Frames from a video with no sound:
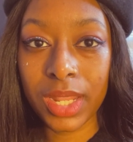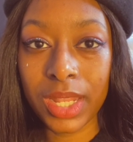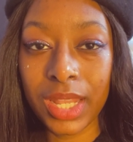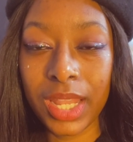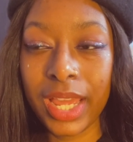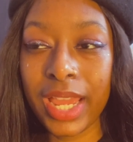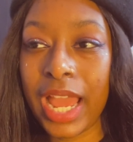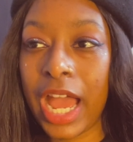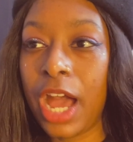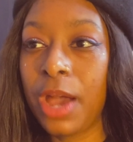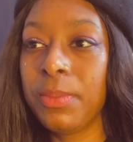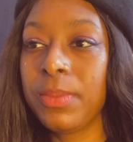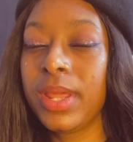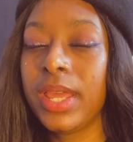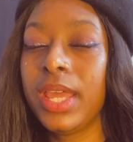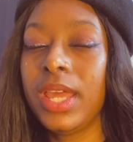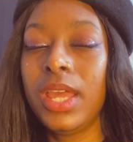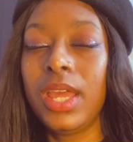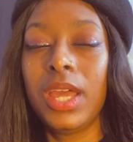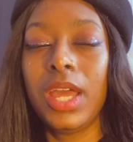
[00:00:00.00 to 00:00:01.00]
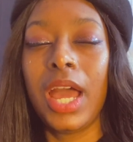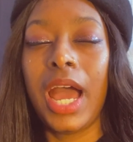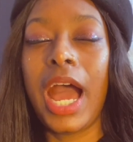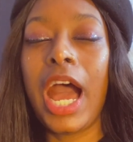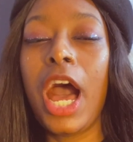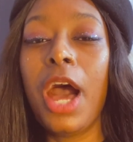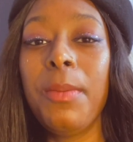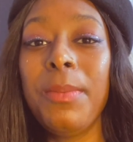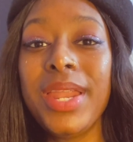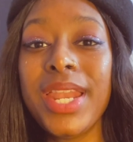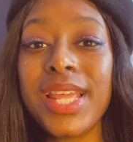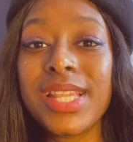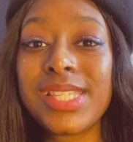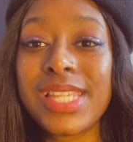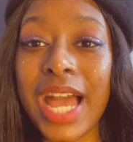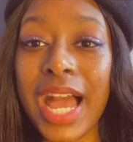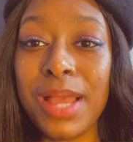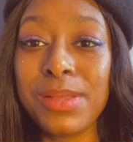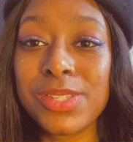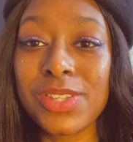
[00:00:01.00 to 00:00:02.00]
Like, how many
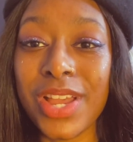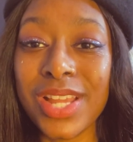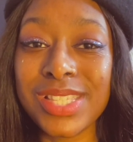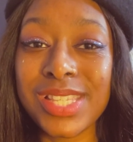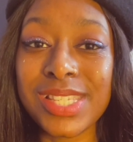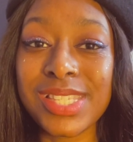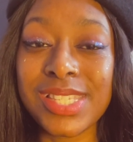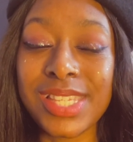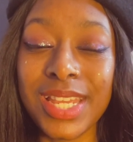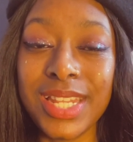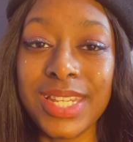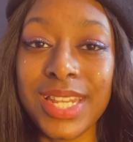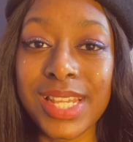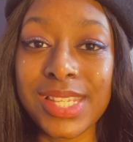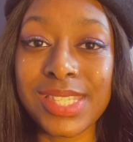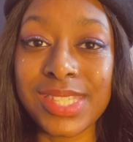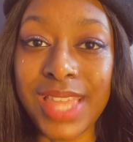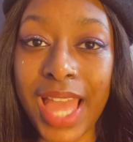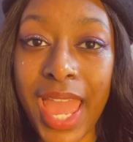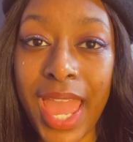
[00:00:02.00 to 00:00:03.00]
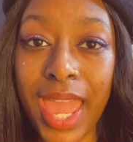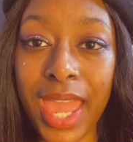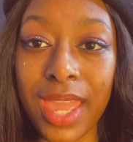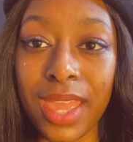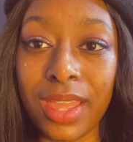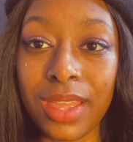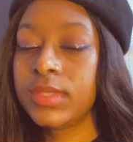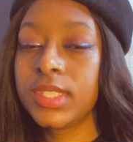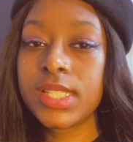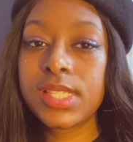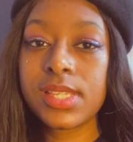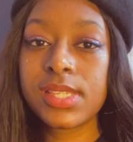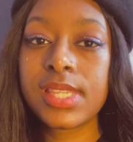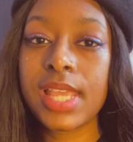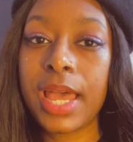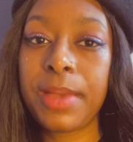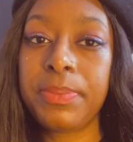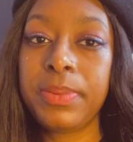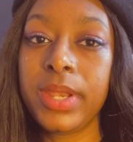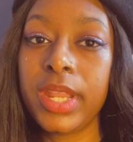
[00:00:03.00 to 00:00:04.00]
times do I have to send this thing? This is
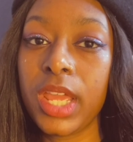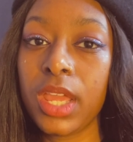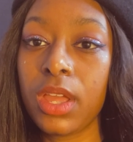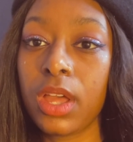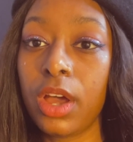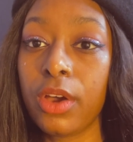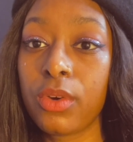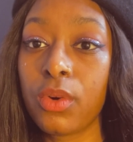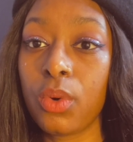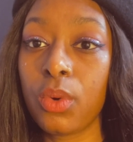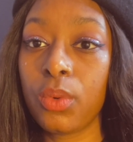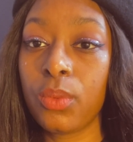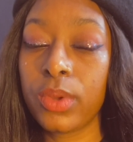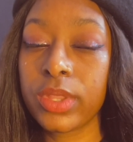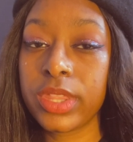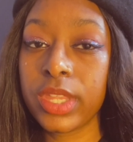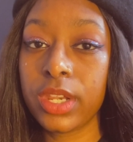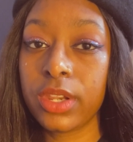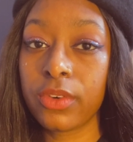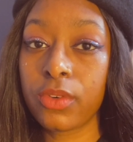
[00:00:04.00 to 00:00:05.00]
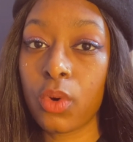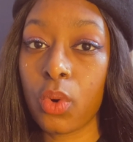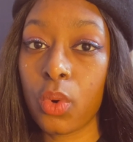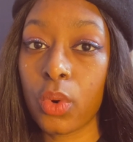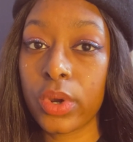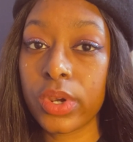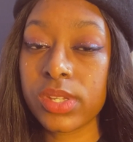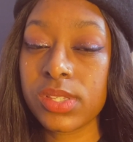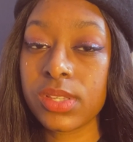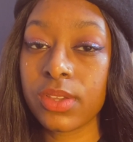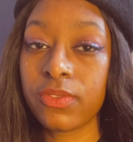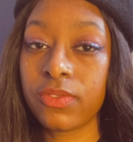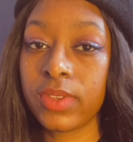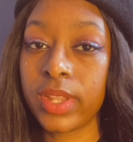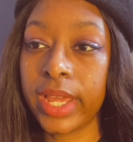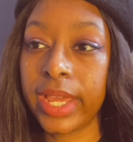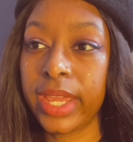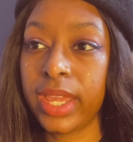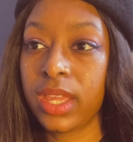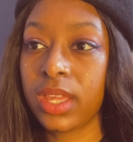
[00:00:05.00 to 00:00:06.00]
happening within a course of
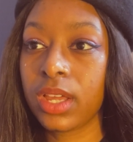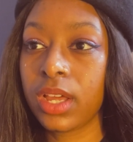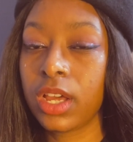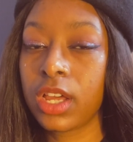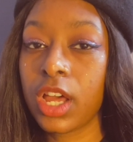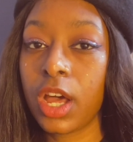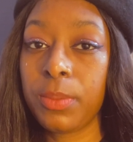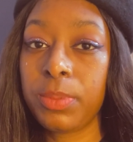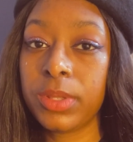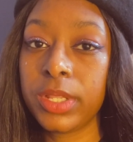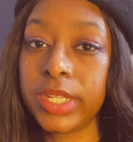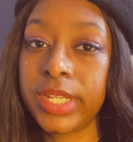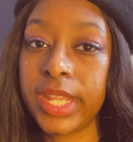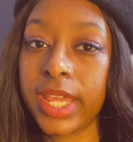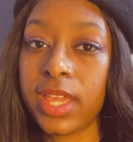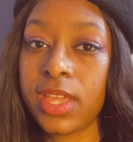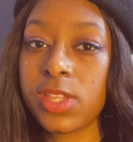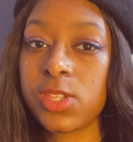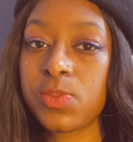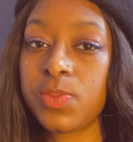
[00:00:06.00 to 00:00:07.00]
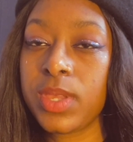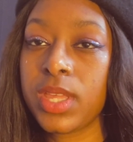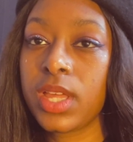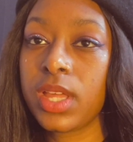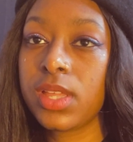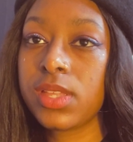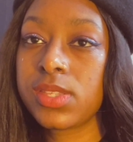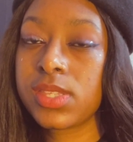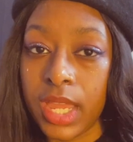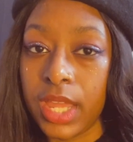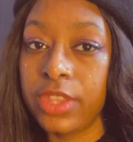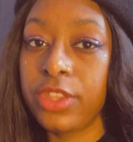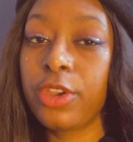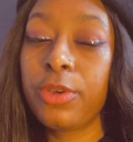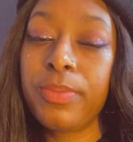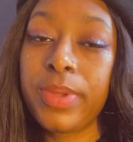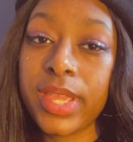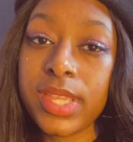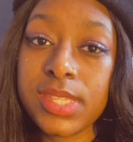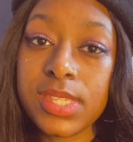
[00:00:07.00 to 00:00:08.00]
like a couple of days because they're
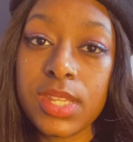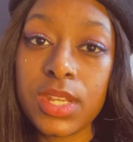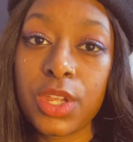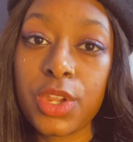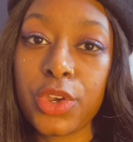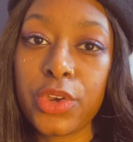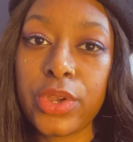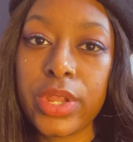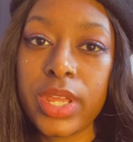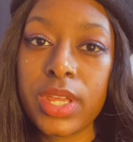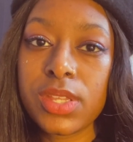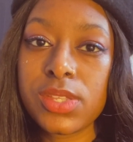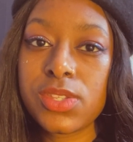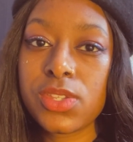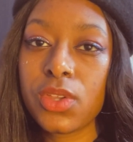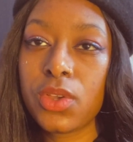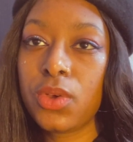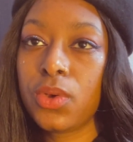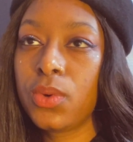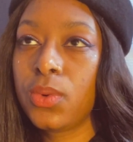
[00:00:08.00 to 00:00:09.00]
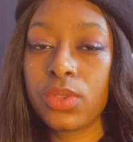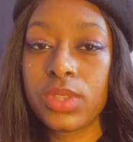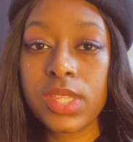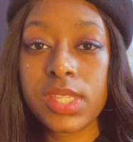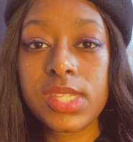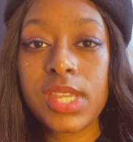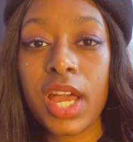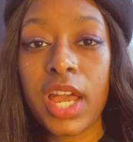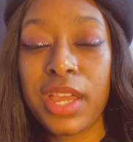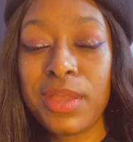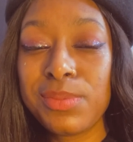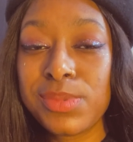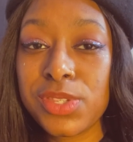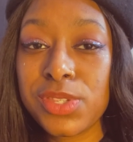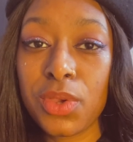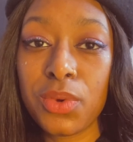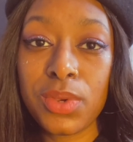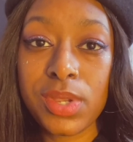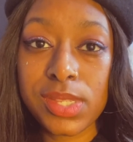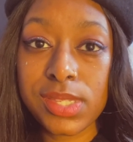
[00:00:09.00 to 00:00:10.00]
based in Korea, so the time
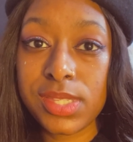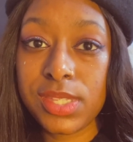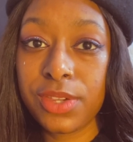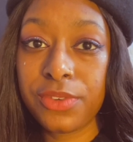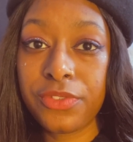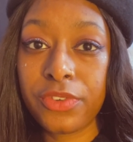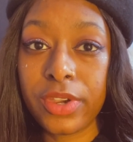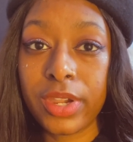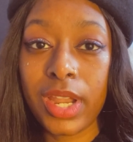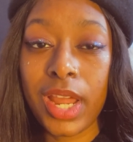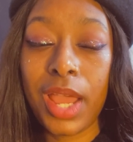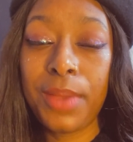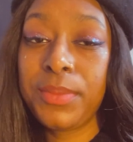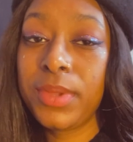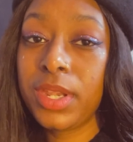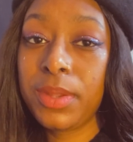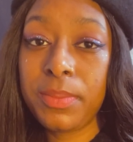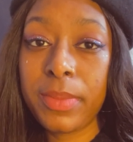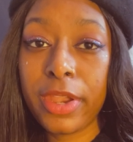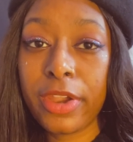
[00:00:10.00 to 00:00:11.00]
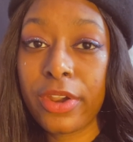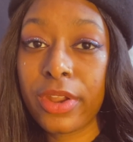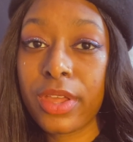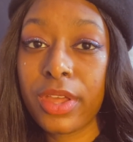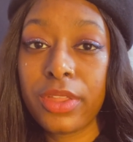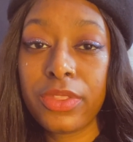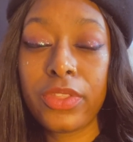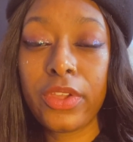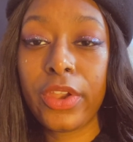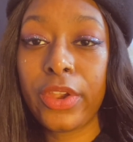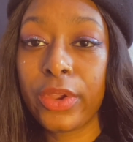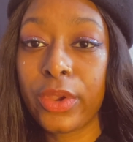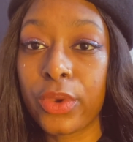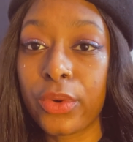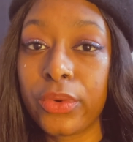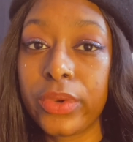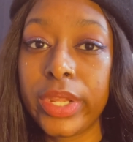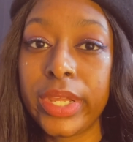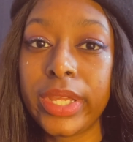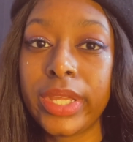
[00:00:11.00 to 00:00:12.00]
zone is different. I'm in America, they're in
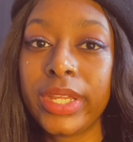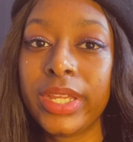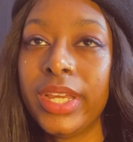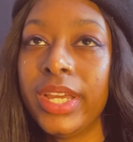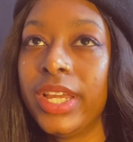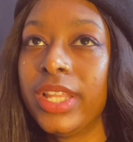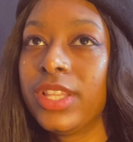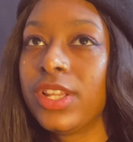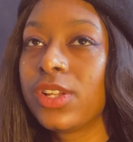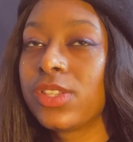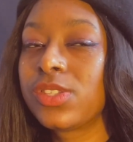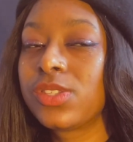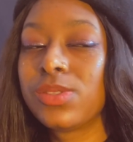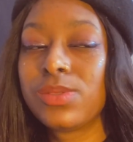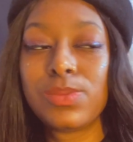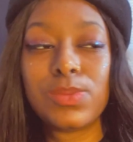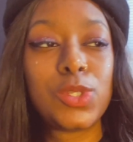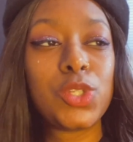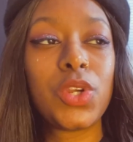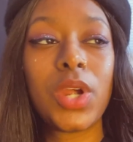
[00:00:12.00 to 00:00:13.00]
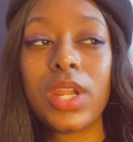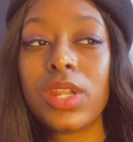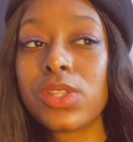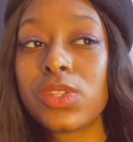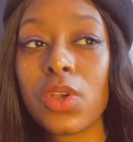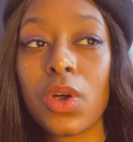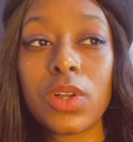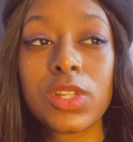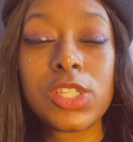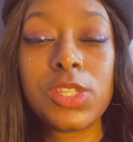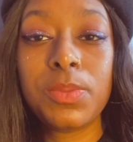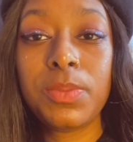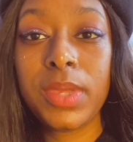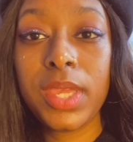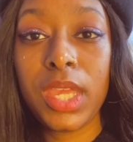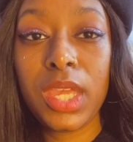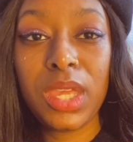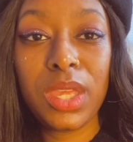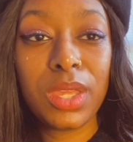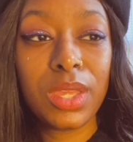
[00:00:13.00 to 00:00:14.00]
Korea. They're trying to talk to
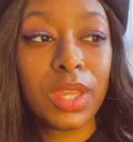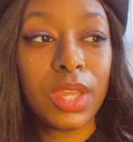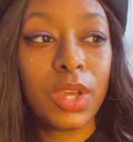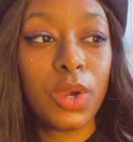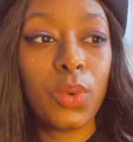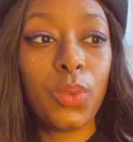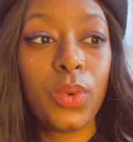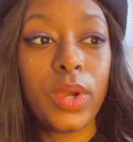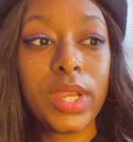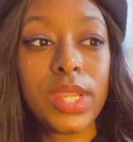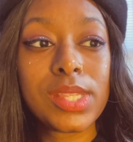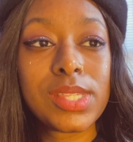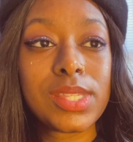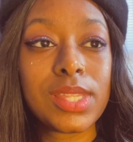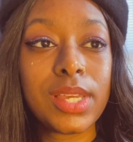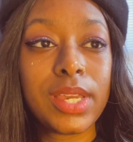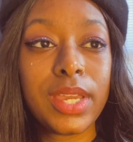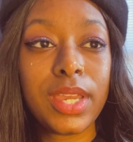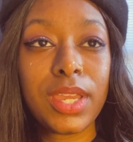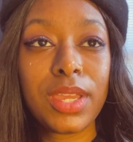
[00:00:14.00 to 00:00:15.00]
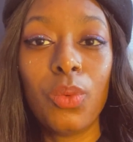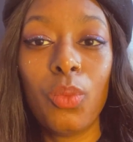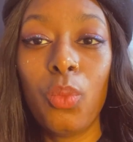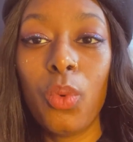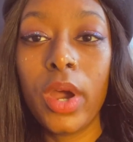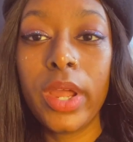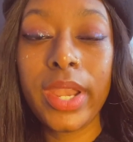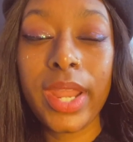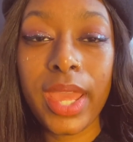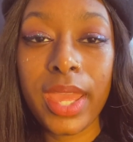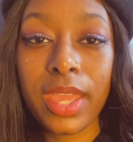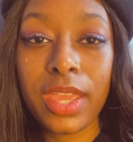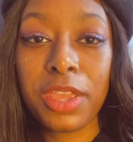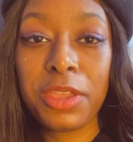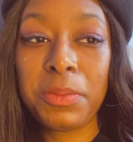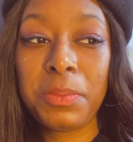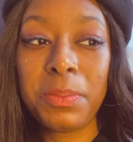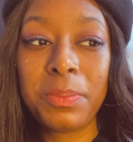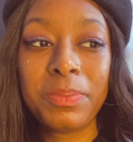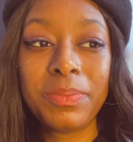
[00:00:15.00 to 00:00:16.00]
me when it's like 1
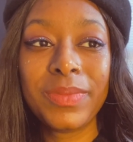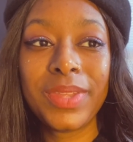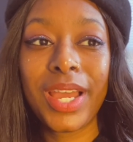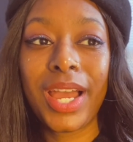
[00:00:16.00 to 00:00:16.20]
a.m.